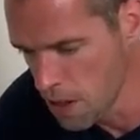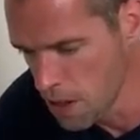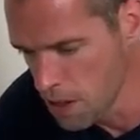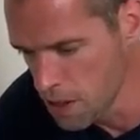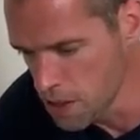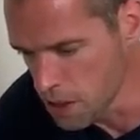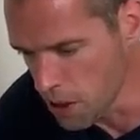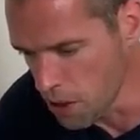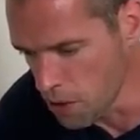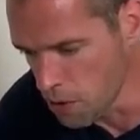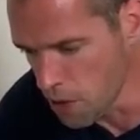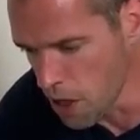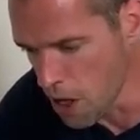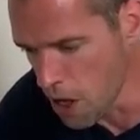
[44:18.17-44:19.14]
So
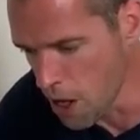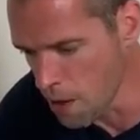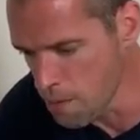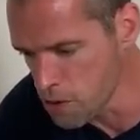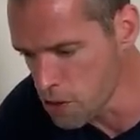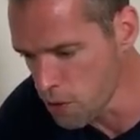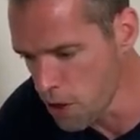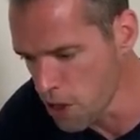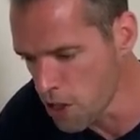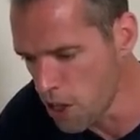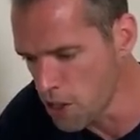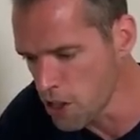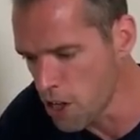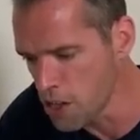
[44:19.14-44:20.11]
sorry I
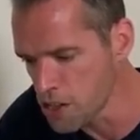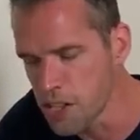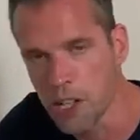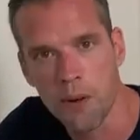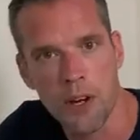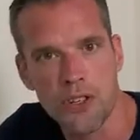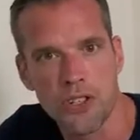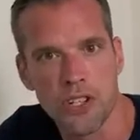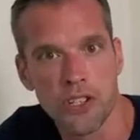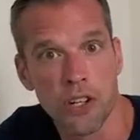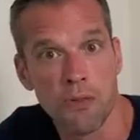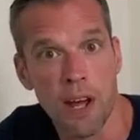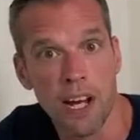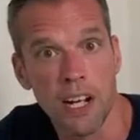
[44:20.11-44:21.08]
can't answer the question
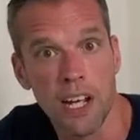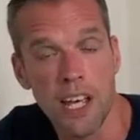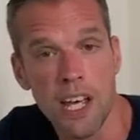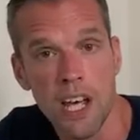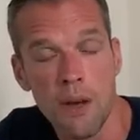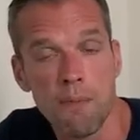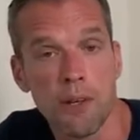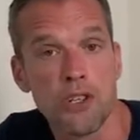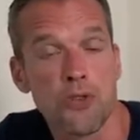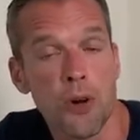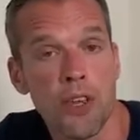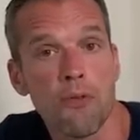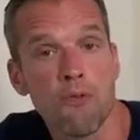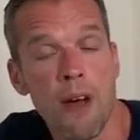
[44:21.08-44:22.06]
directly, but
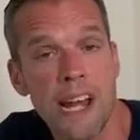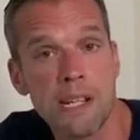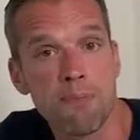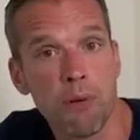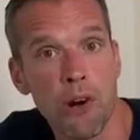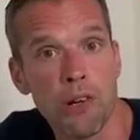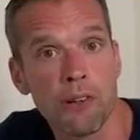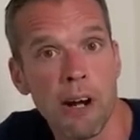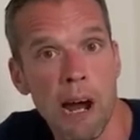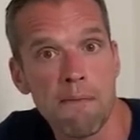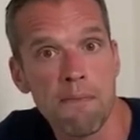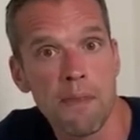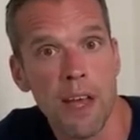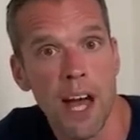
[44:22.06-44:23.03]
try the Red
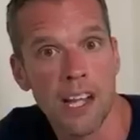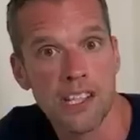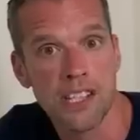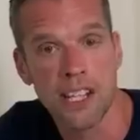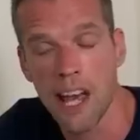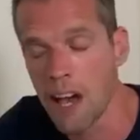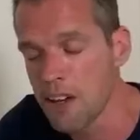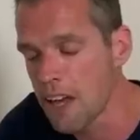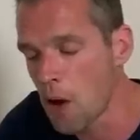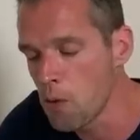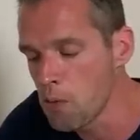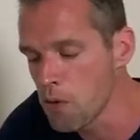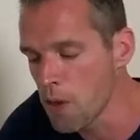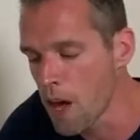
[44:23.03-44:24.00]
program and see how you get
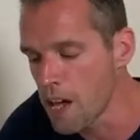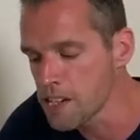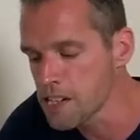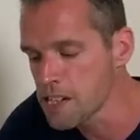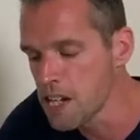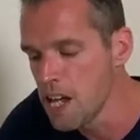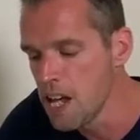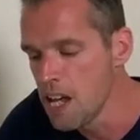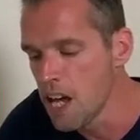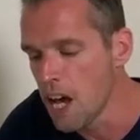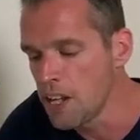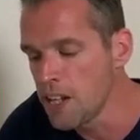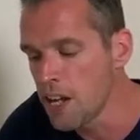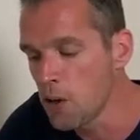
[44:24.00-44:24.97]
on with that.
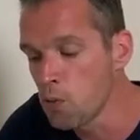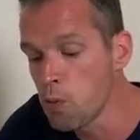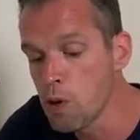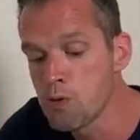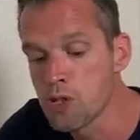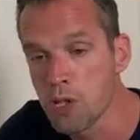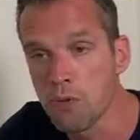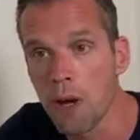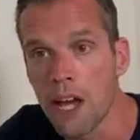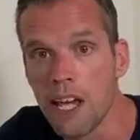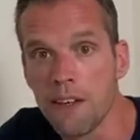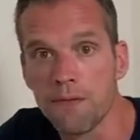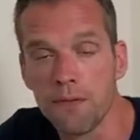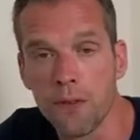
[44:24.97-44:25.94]
And then I will do
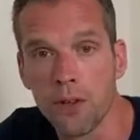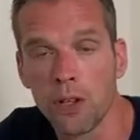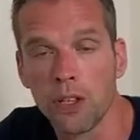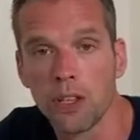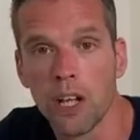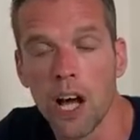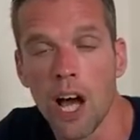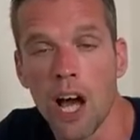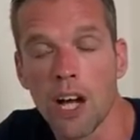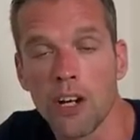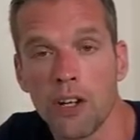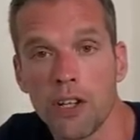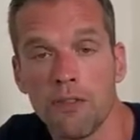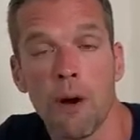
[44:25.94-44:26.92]
a full
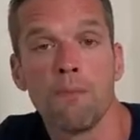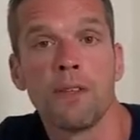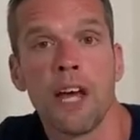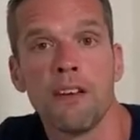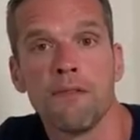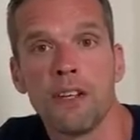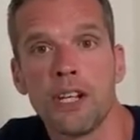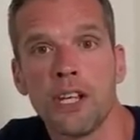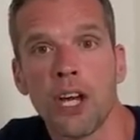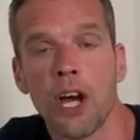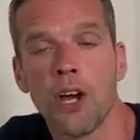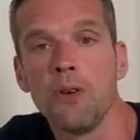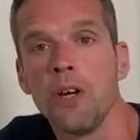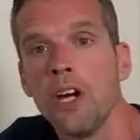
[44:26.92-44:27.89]
kind of update
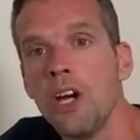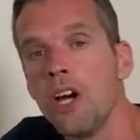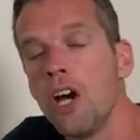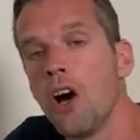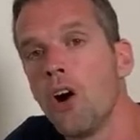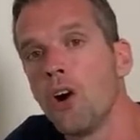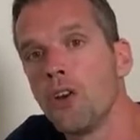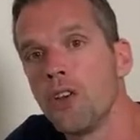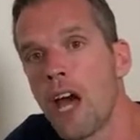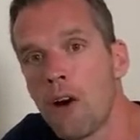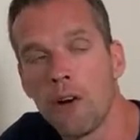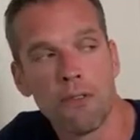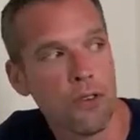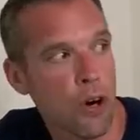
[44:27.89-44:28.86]
video on
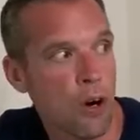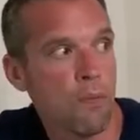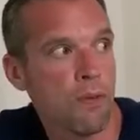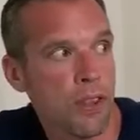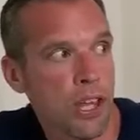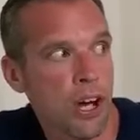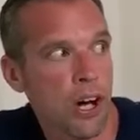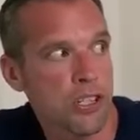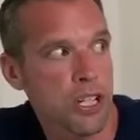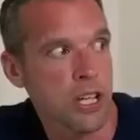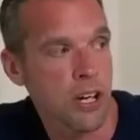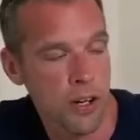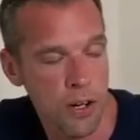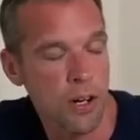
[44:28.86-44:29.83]
how I've got on with the
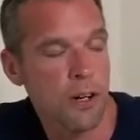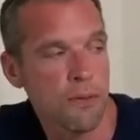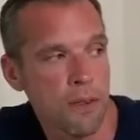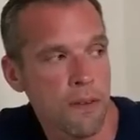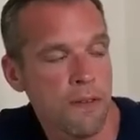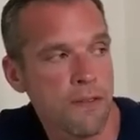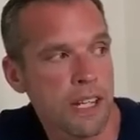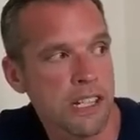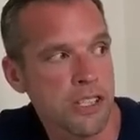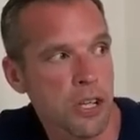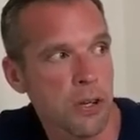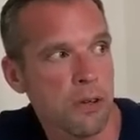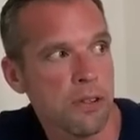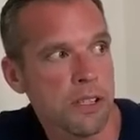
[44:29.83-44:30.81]
the Vivid
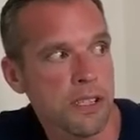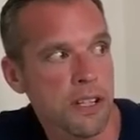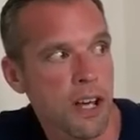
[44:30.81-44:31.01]
2s.